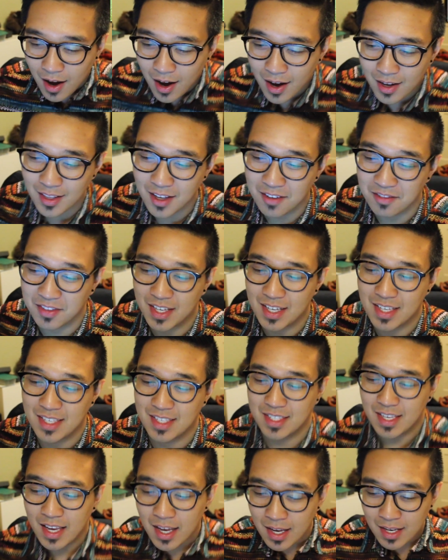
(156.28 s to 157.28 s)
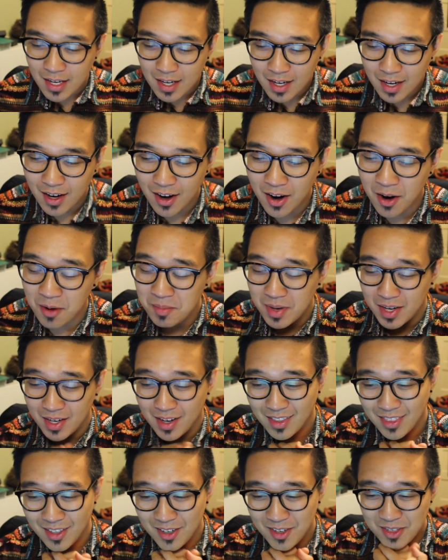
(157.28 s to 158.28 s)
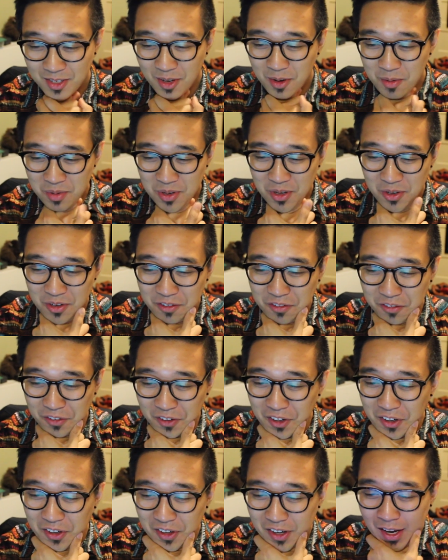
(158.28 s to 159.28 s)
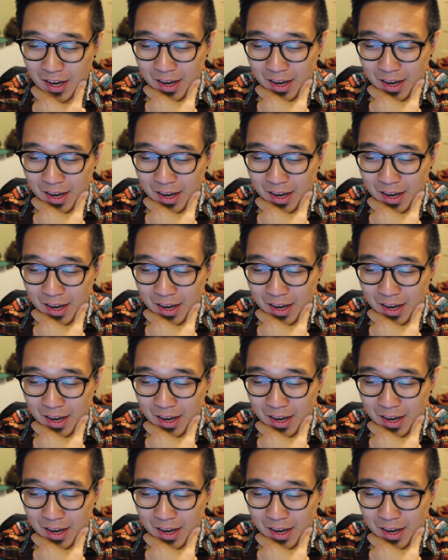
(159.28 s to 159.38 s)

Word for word: I love this. Oh my god, they're so beautiful!